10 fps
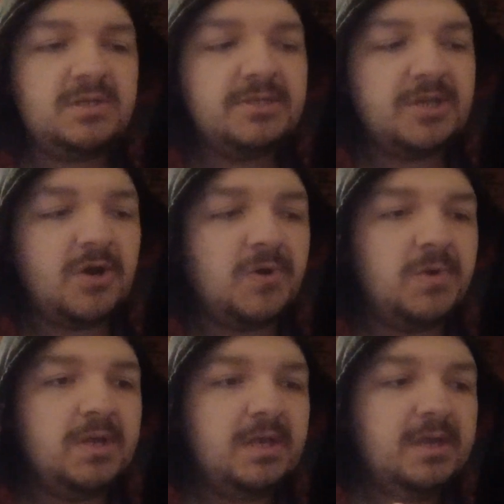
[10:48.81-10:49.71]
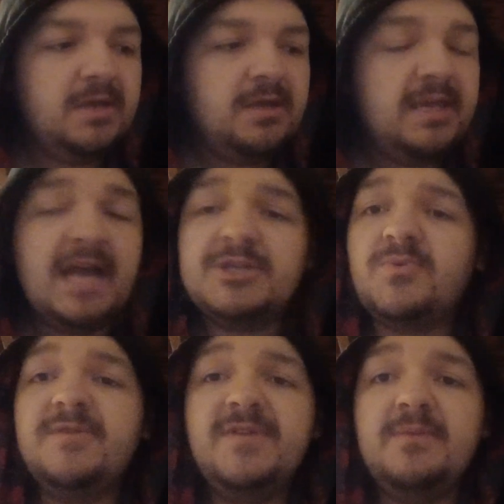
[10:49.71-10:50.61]
So, yeah, I
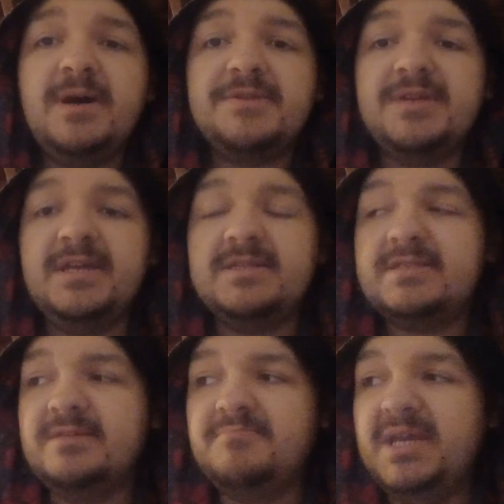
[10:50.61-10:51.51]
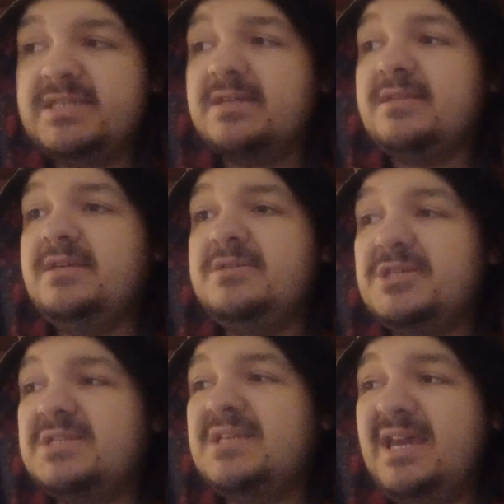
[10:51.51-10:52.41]
just want to vent about things and basically
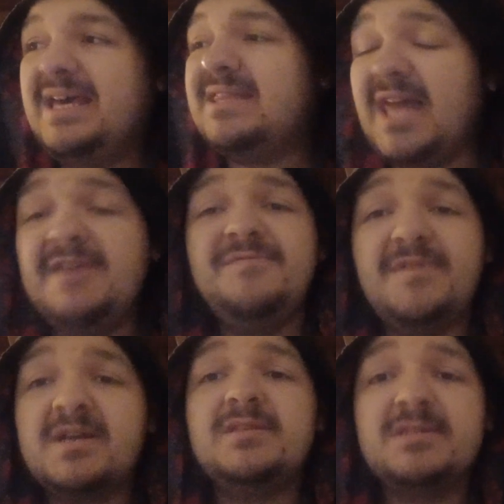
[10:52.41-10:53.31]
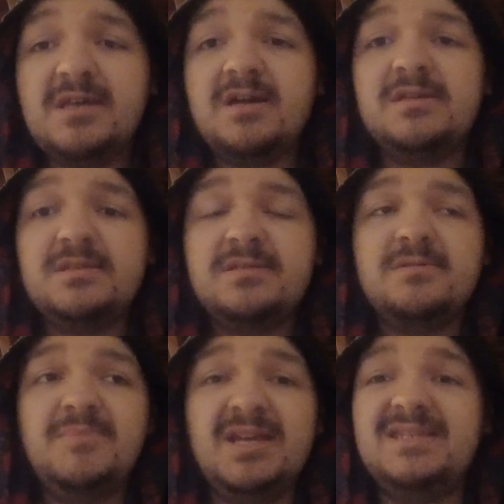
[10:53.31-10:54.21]
just say that life fucking sucks,
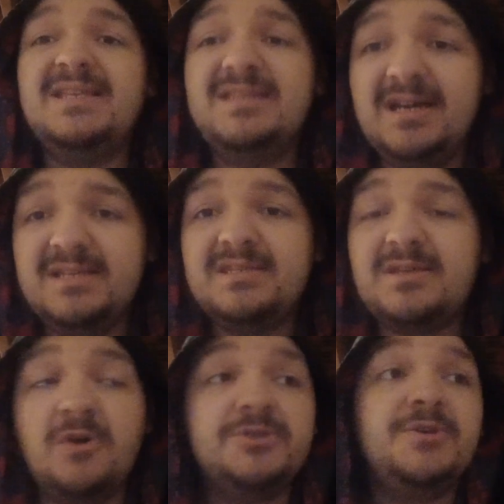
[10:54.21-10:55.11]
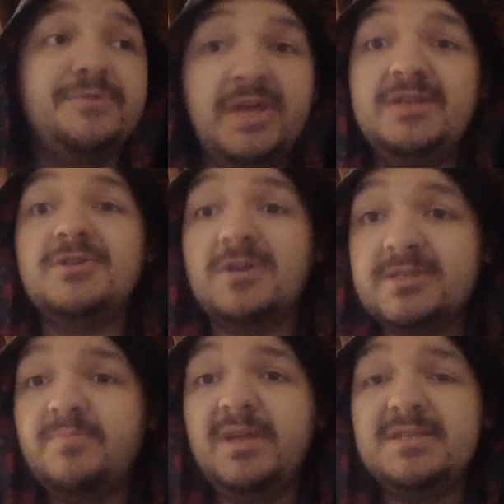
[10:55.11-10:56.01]
because it does. Also, things are
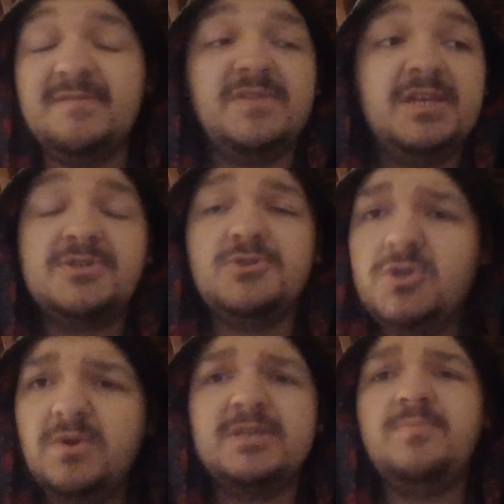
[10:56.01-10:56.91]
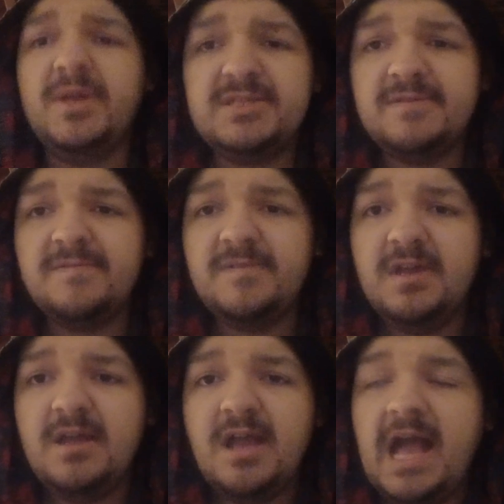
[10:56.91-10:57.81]
expensive. Things are too expensive.
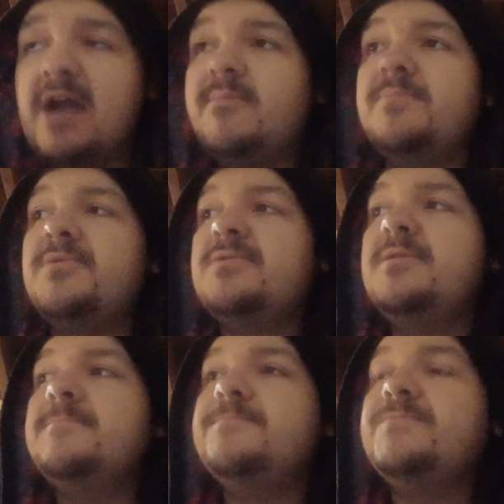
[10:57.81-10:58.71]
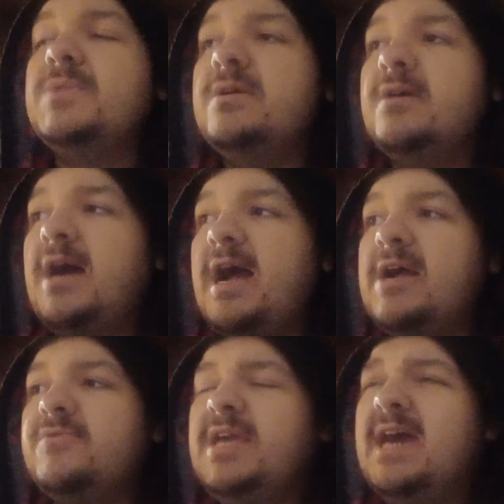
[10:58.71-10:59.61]
I remember
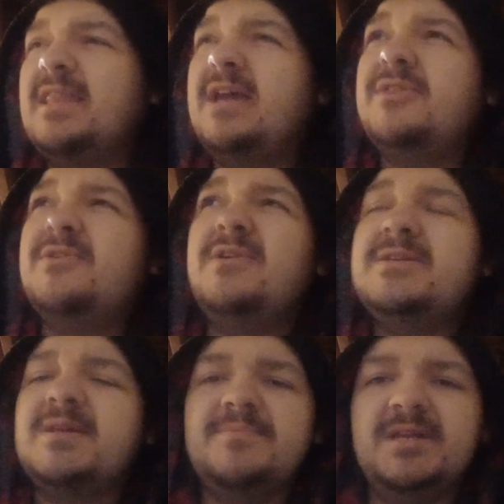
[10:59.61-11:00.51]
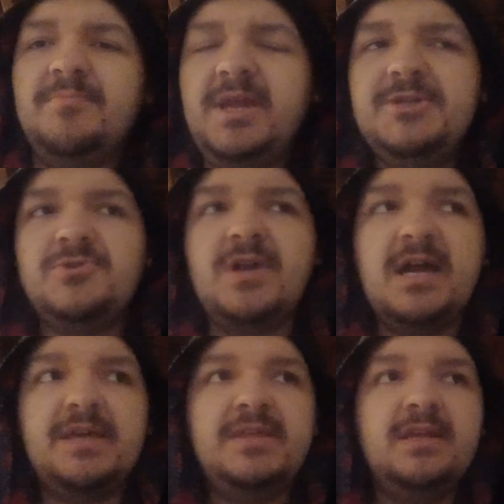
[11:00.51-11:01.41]
I only had like 30-something on
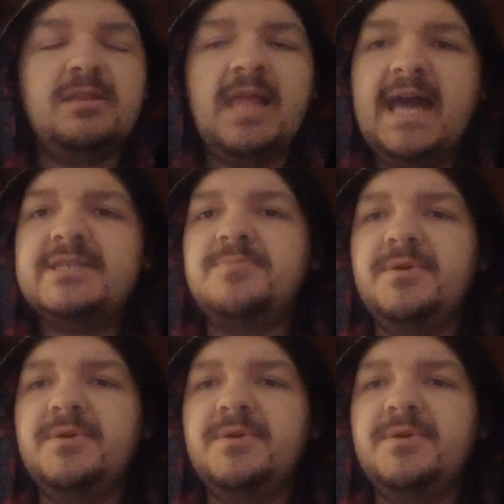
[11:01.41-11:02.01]
Patreon, I think, last